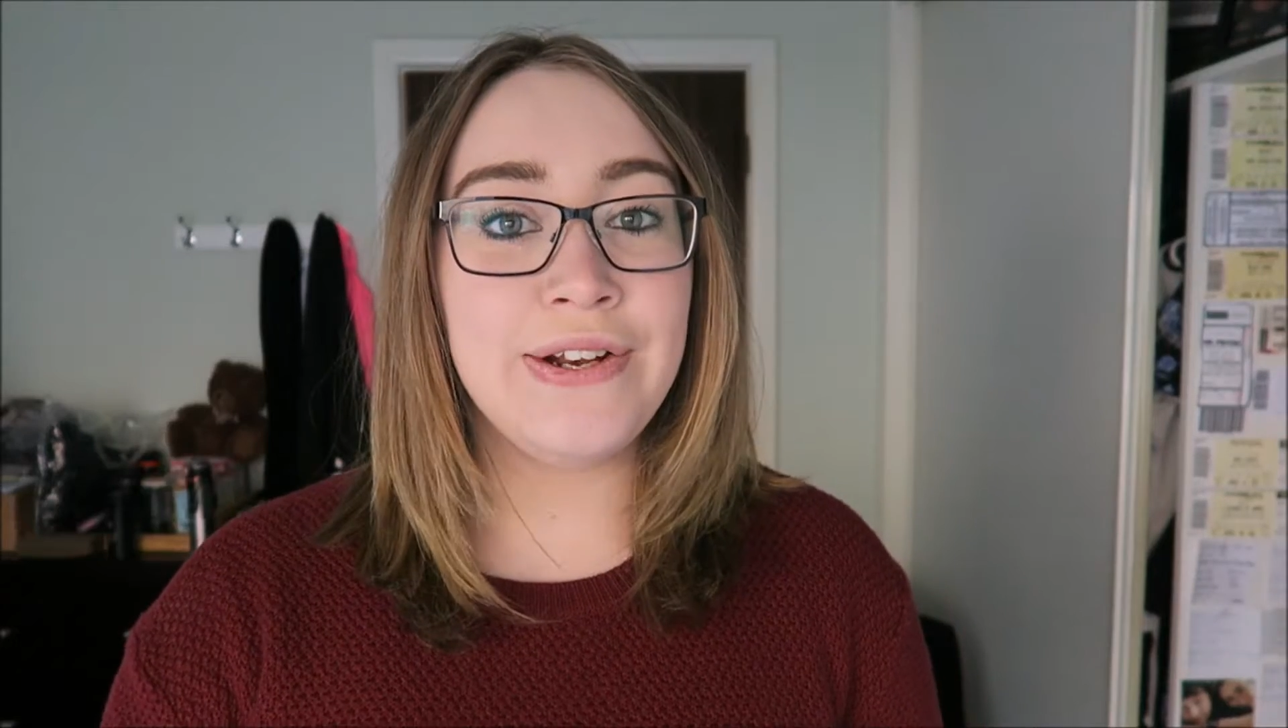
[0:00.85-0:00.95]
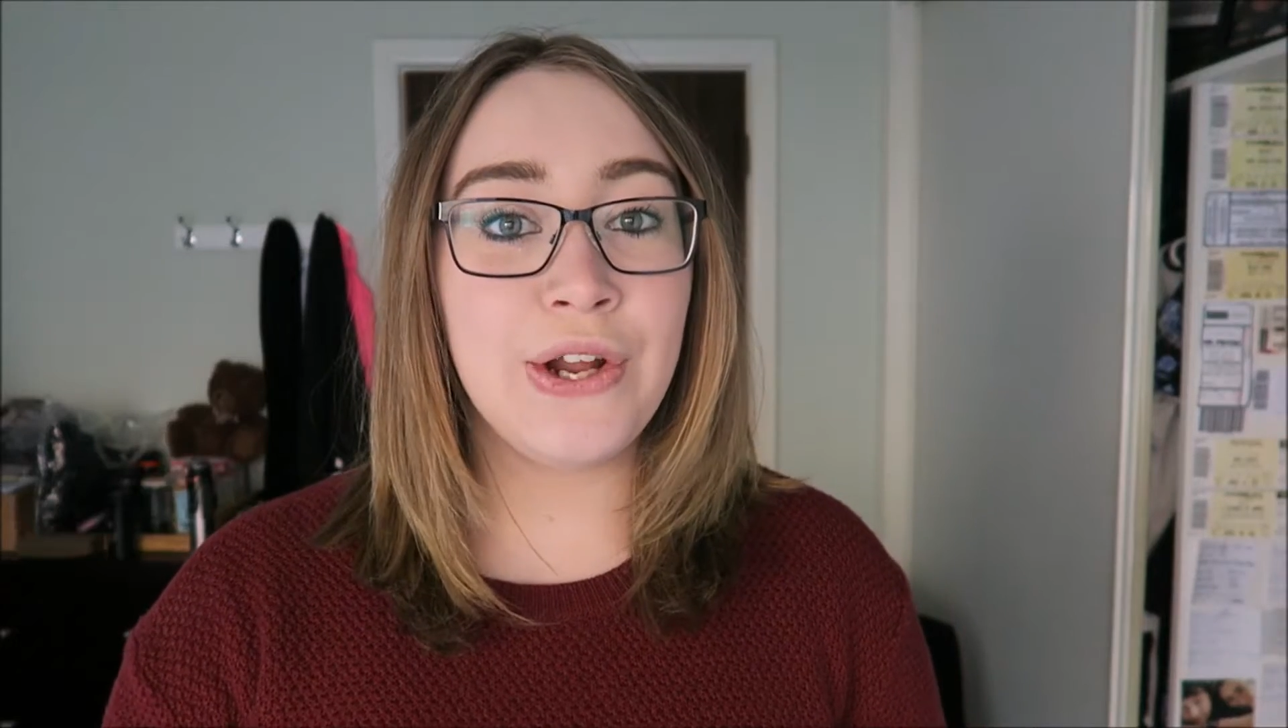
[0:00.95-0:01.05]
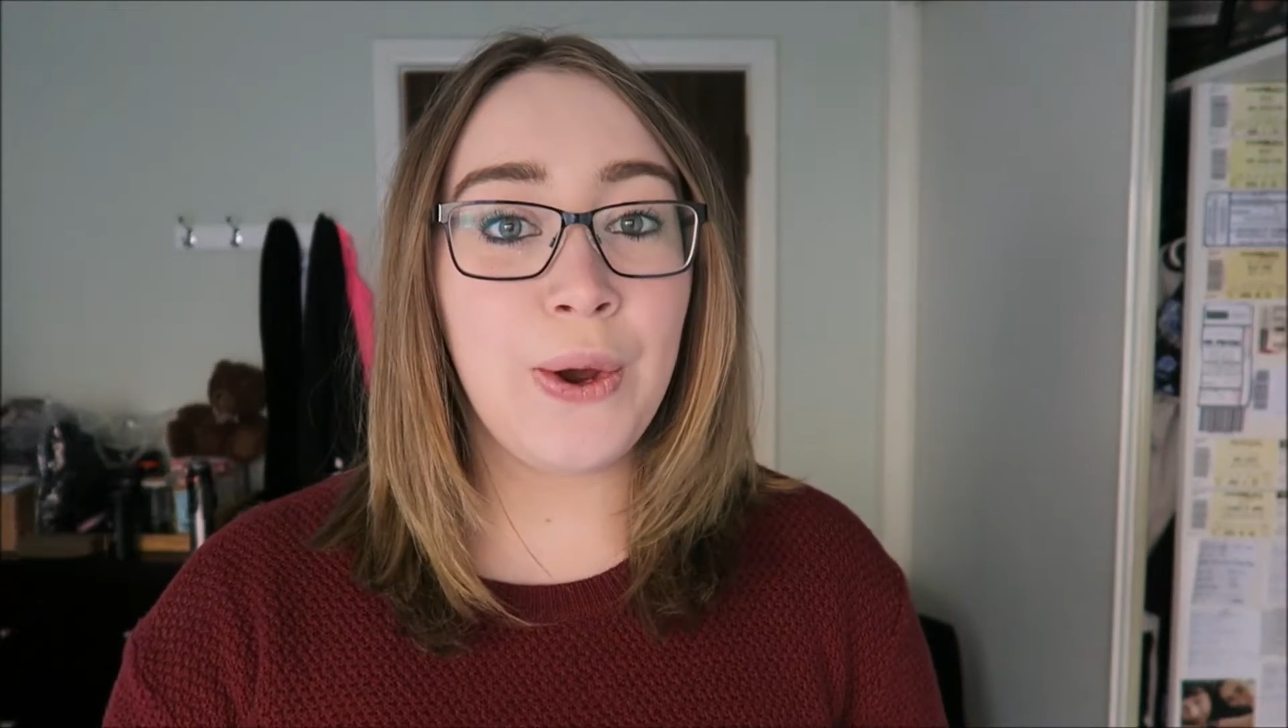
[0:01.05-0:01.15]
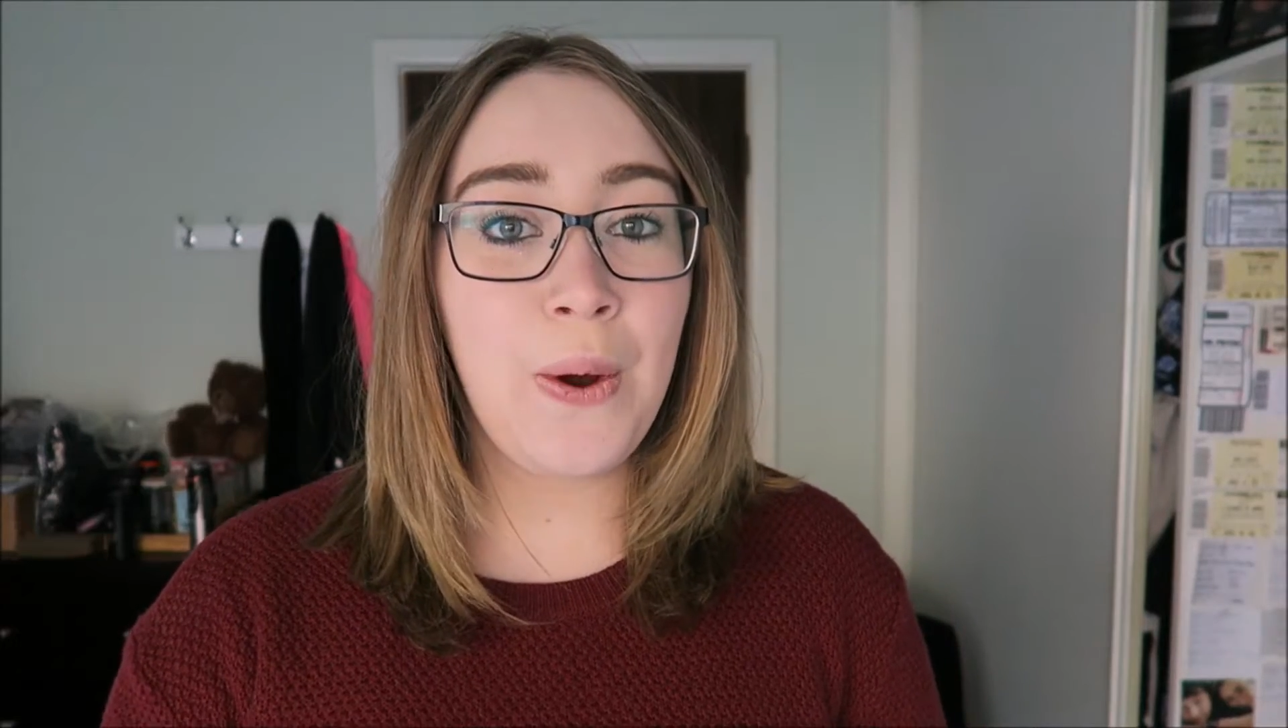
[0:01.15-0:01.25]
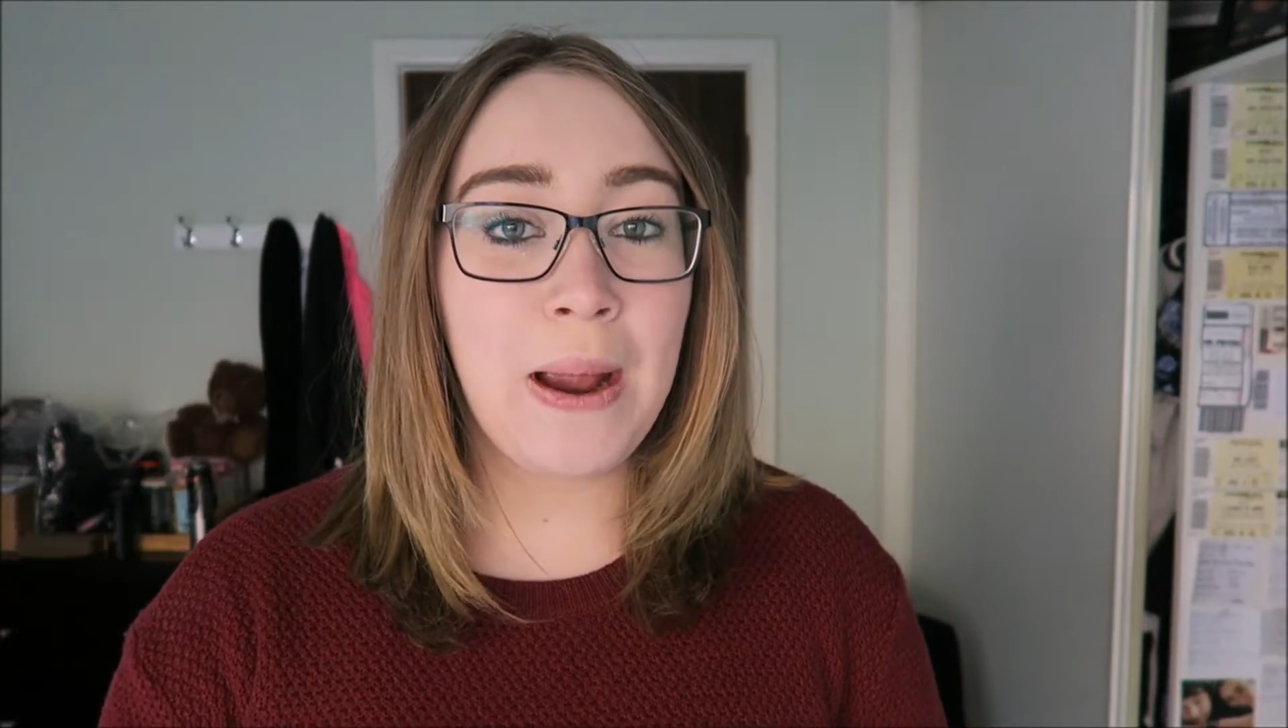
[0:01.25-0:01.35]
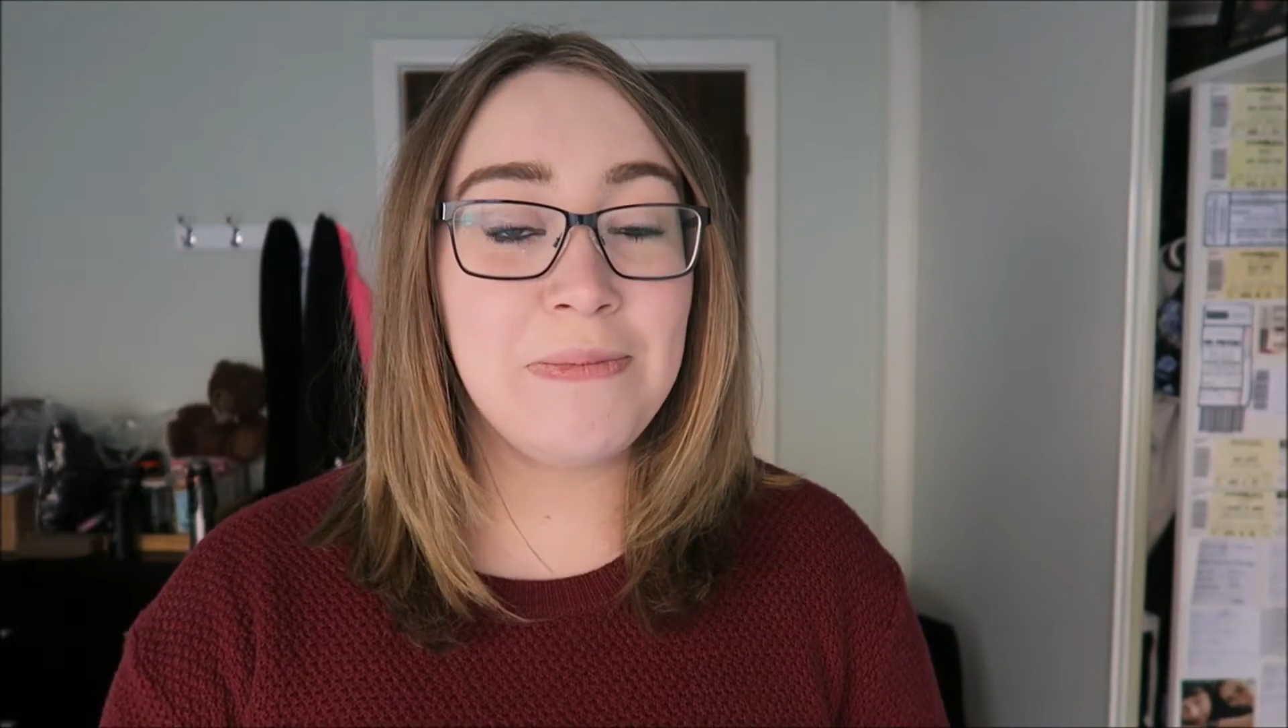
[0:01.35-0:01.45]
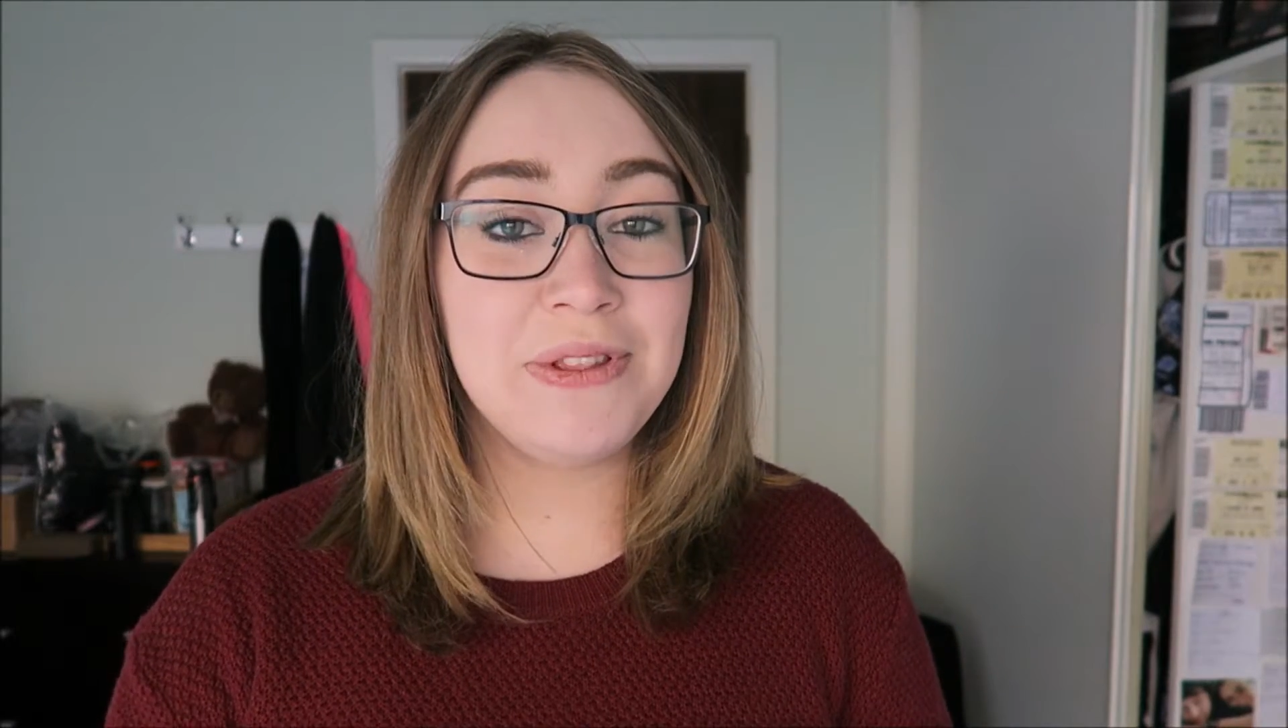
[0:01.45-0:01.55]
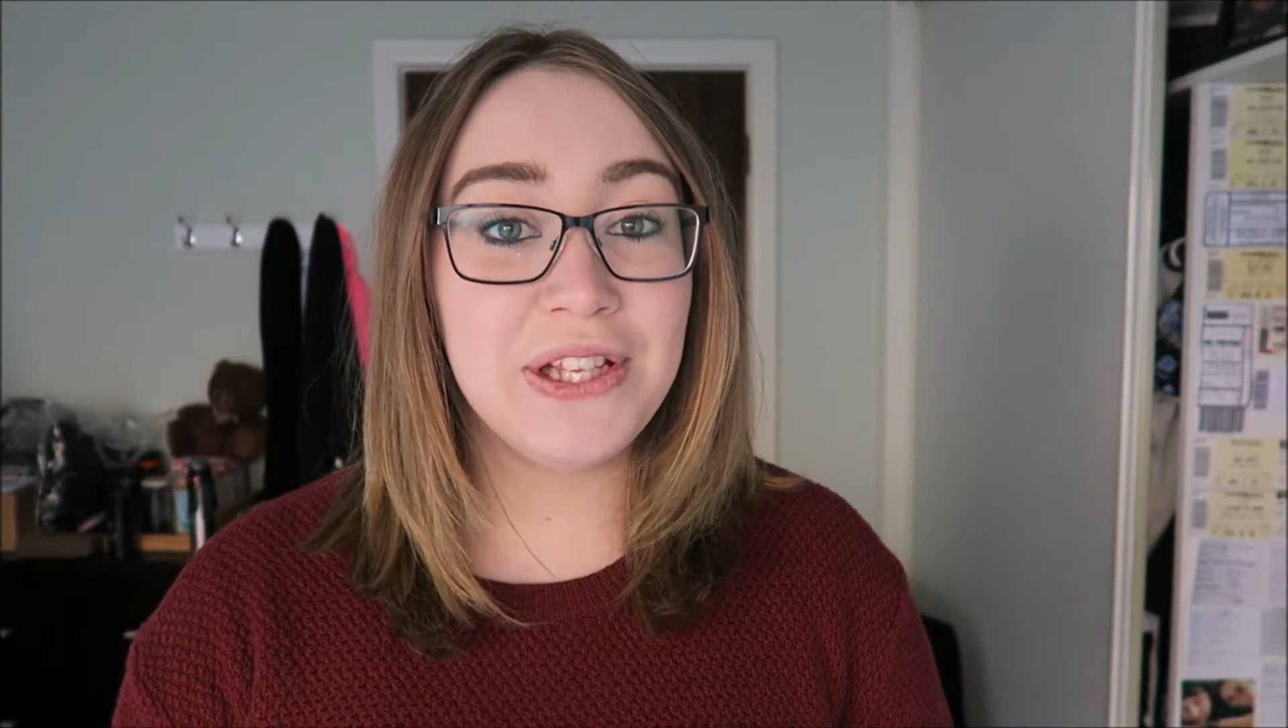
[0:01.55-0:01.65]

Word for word: know I'm